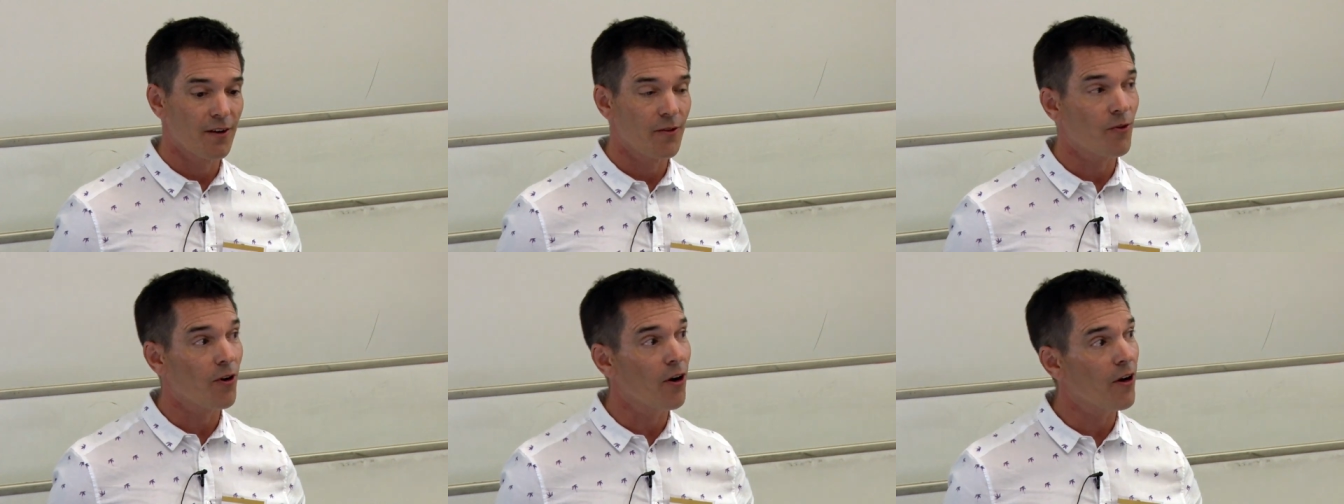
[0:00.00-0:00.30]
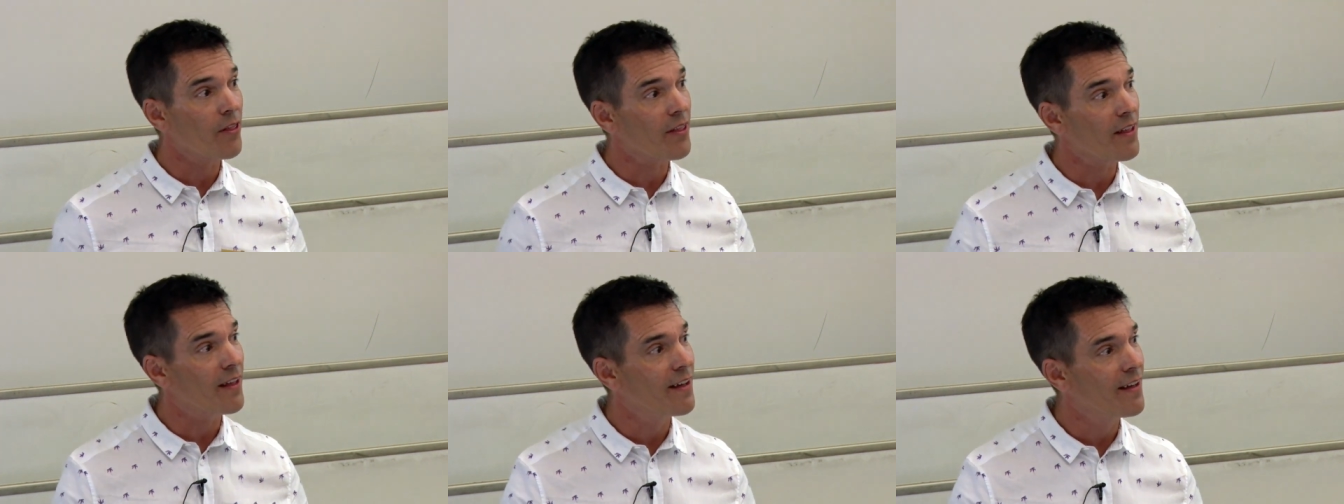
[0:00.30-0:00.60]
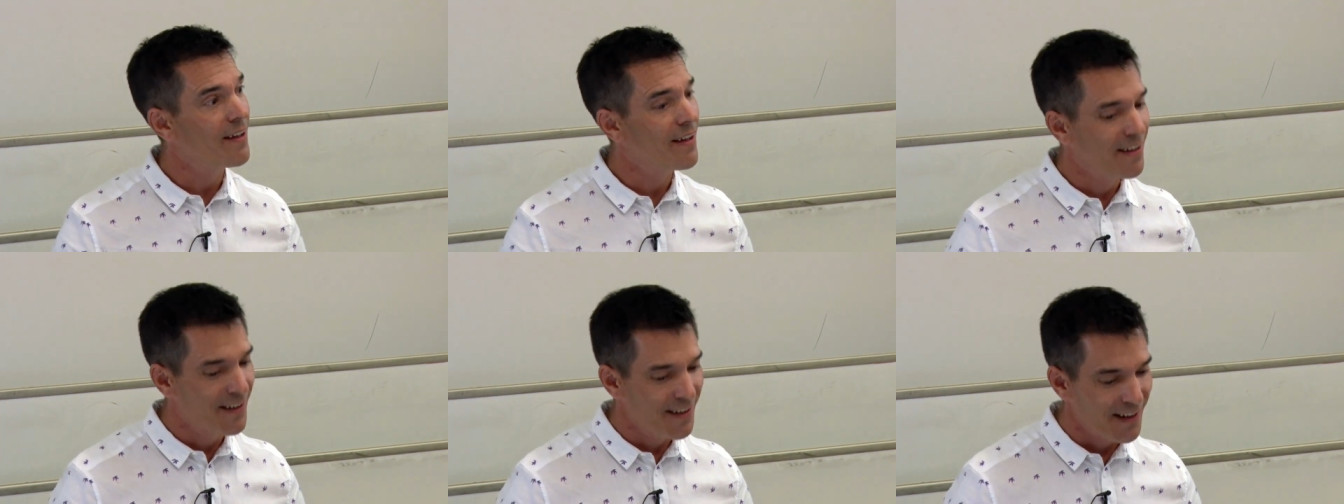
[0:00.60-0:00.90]
Rather,
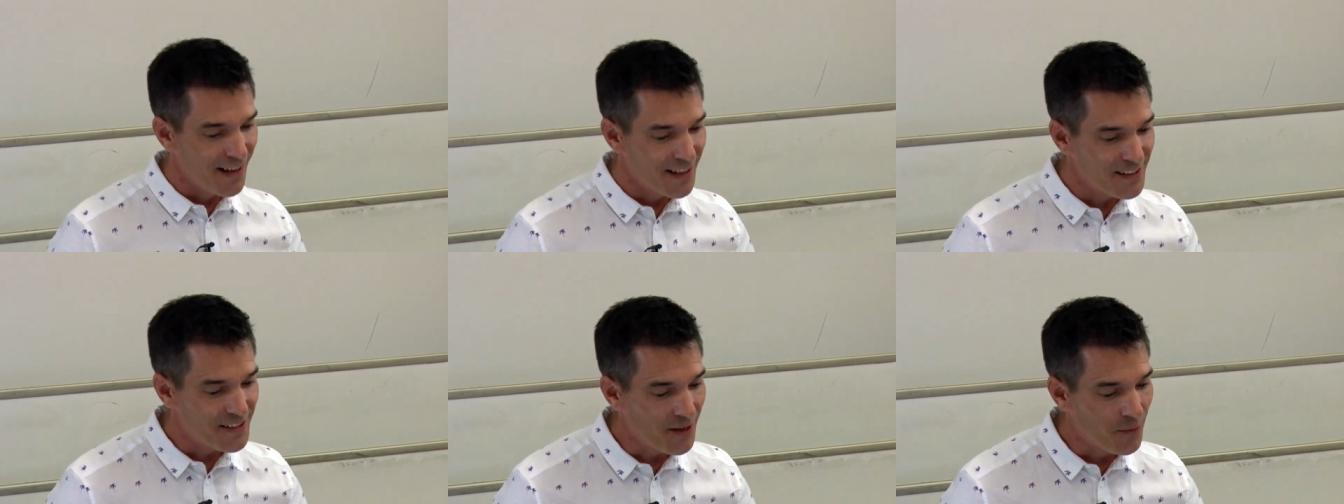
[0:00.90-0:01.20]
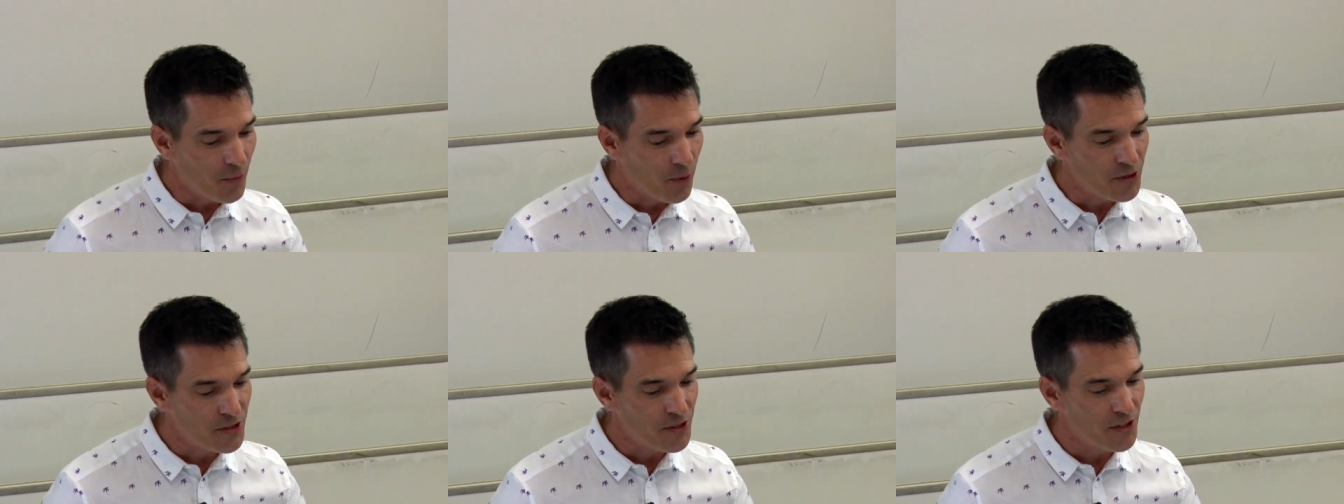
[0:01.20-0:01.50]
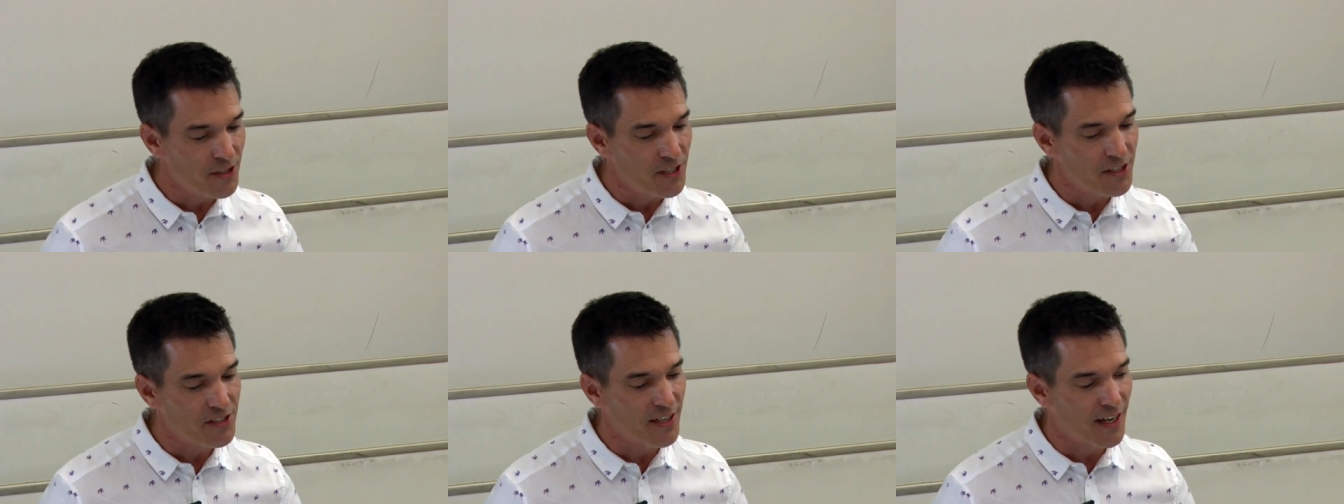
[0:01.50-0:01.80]
as I once
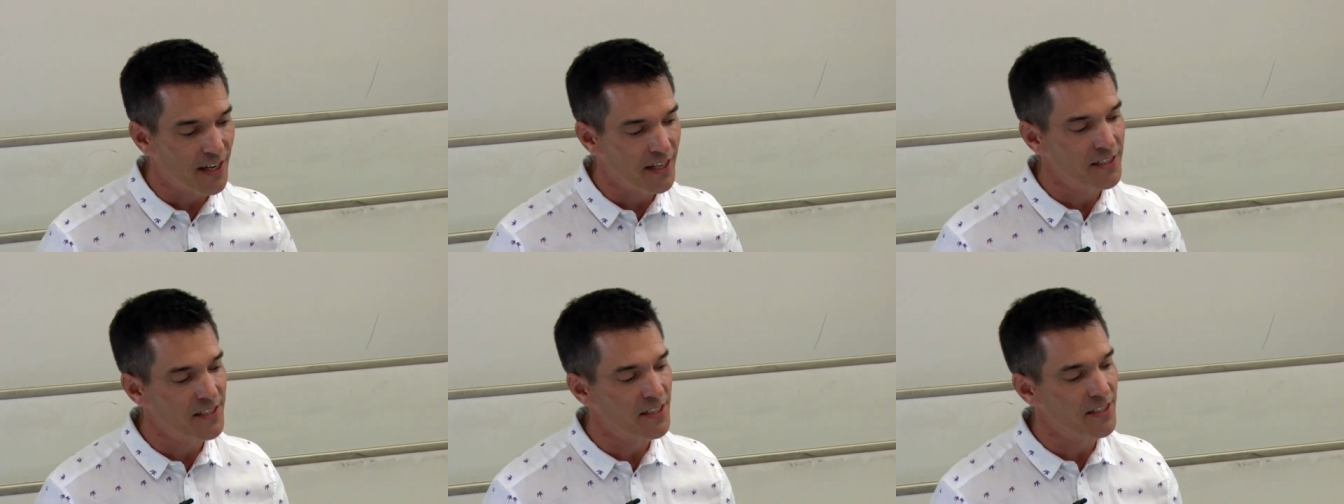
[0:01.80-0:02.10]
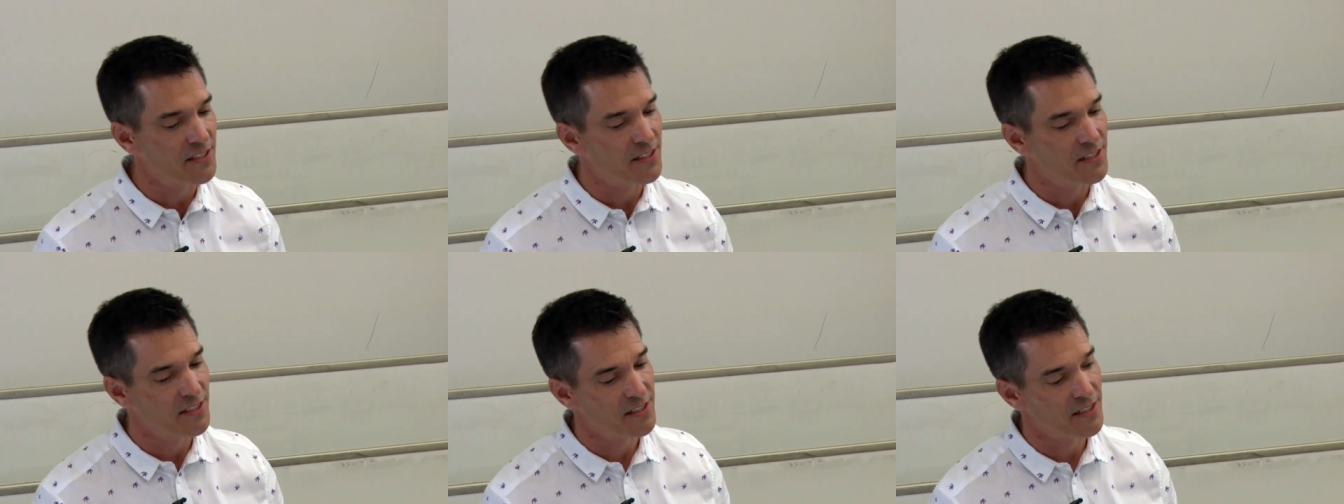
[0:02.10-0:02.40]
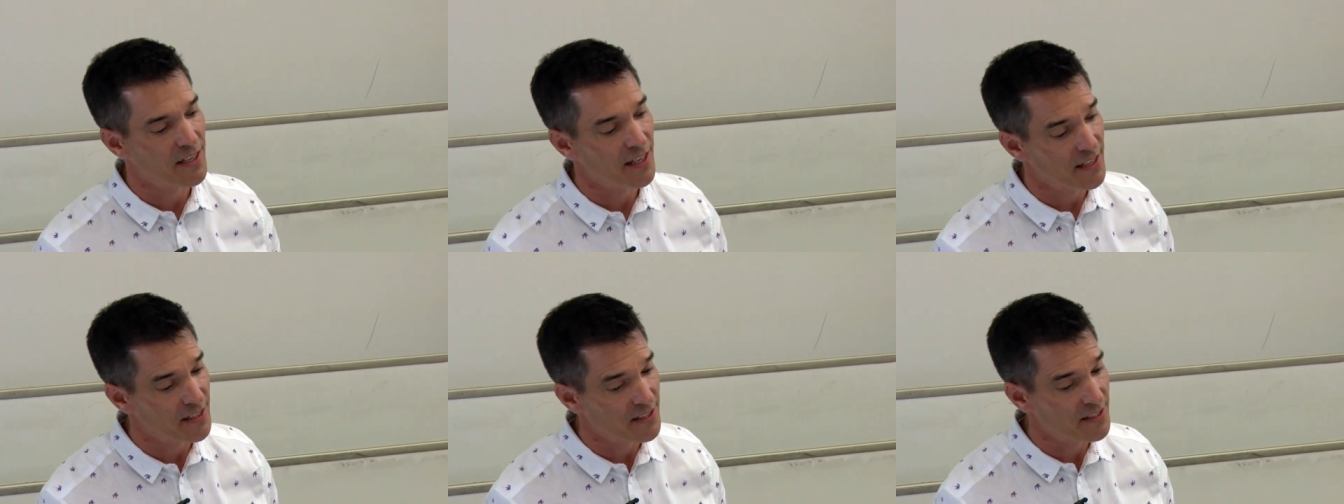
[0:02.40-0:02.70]
heard a scientist
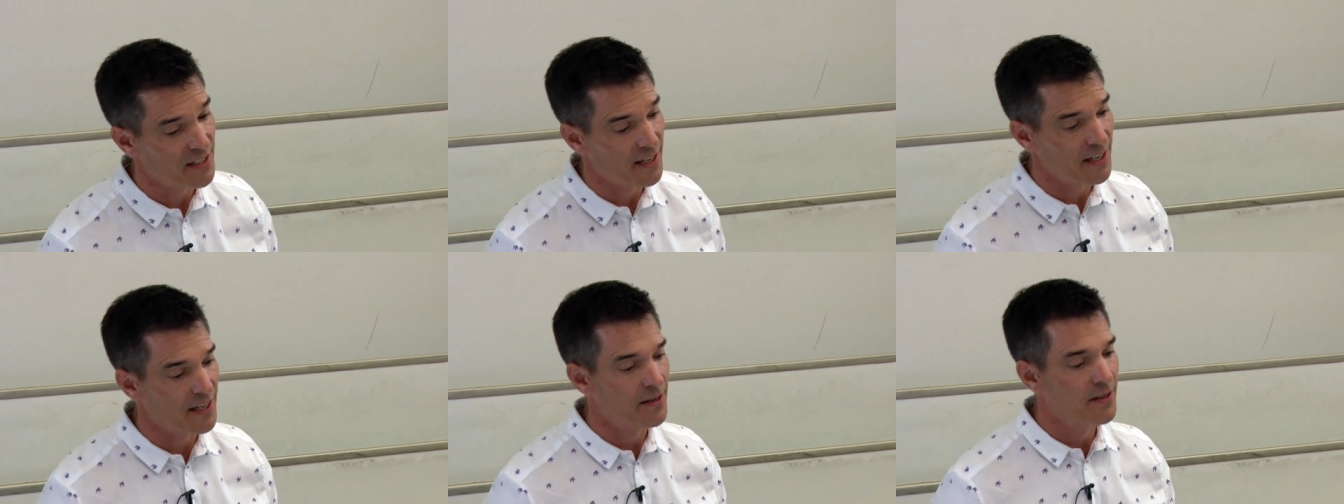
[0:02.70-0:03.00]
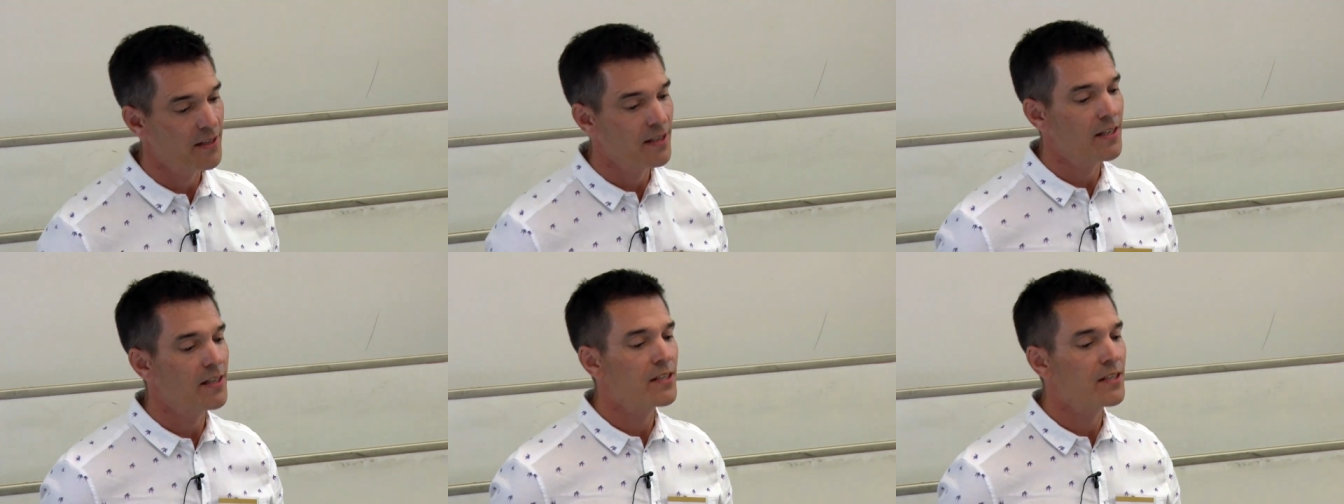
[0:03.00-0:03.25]
say,